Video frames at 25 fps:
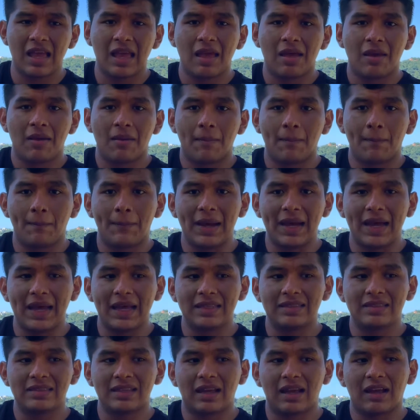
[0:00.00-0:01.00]

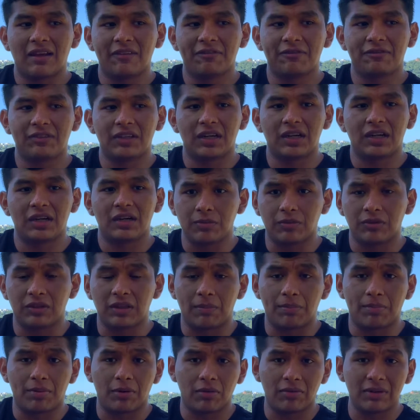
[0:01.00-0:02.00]
But after the
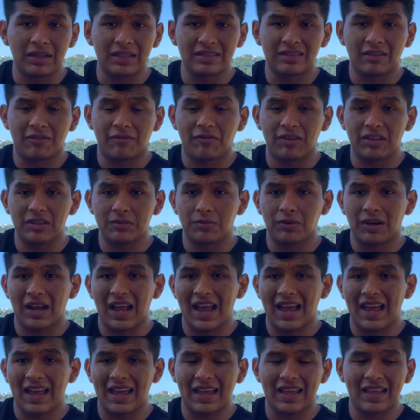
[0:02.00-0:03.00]
problems that Facebook
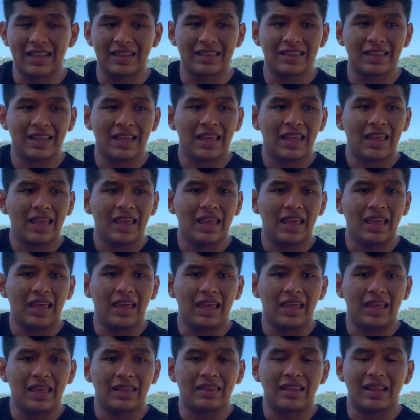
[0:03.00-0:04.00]
had
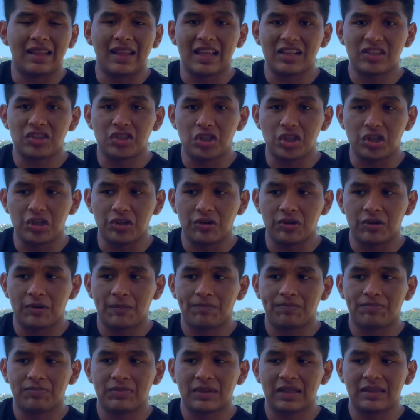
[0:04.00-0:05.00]
the last year,
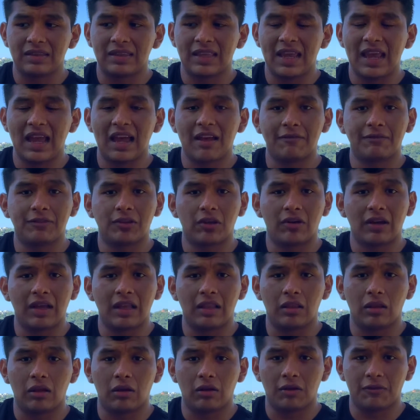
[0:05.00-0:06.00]
they have done a
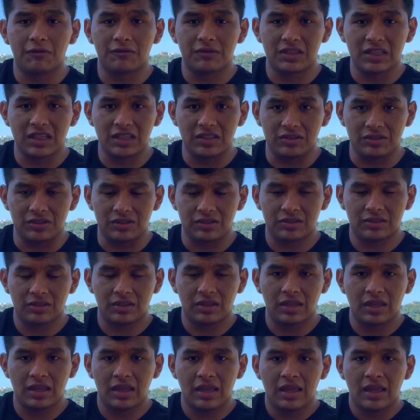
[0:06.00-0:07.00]
lot of changes.
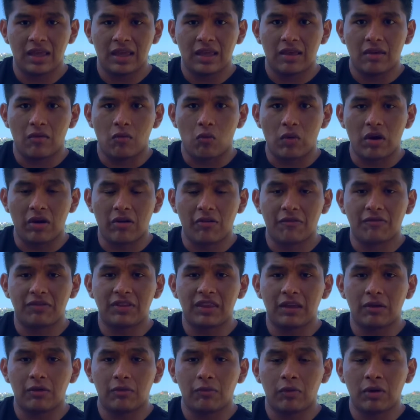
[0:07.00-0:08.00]
One
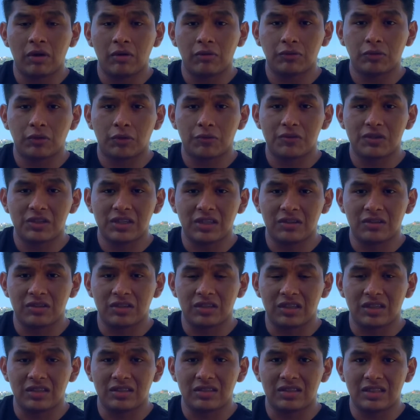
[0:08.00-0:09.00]
of those
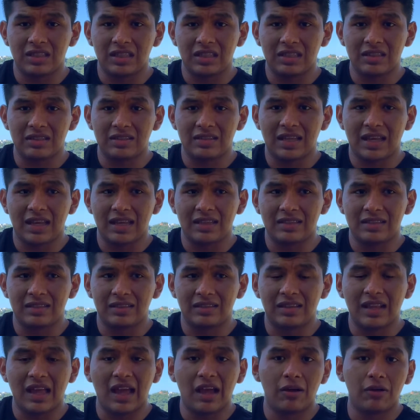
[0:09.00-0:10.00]
changes is that
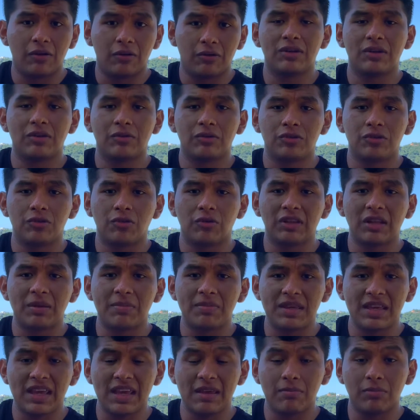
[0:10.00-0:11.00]
now you're gonna
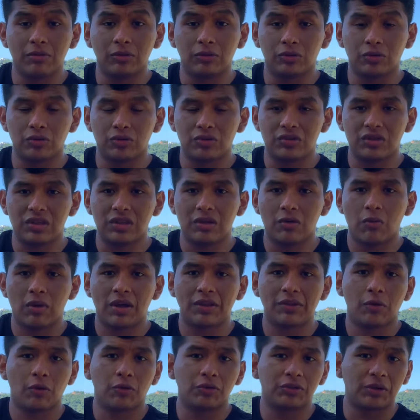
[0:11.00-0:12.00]
be able to see
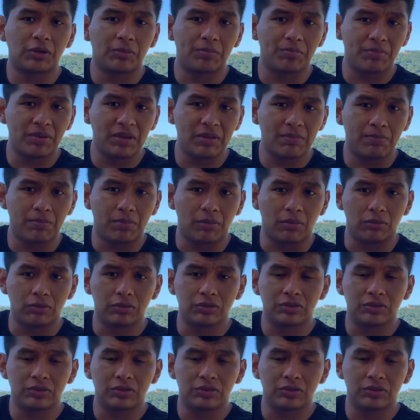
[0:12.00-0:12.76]
what other people